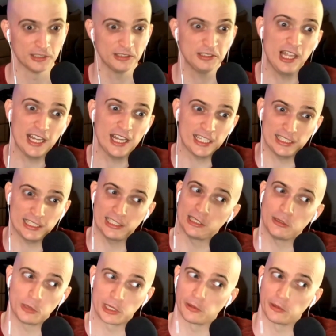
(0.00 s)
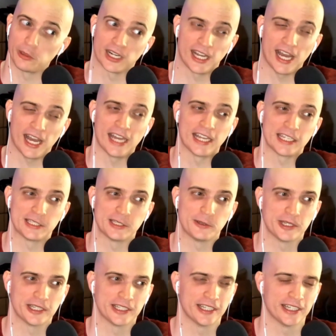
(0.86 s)
Luckily, we were kind of
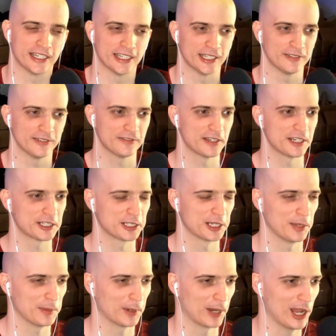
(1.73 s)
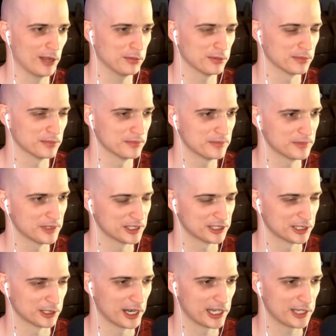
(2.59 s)
doing finishing up our album this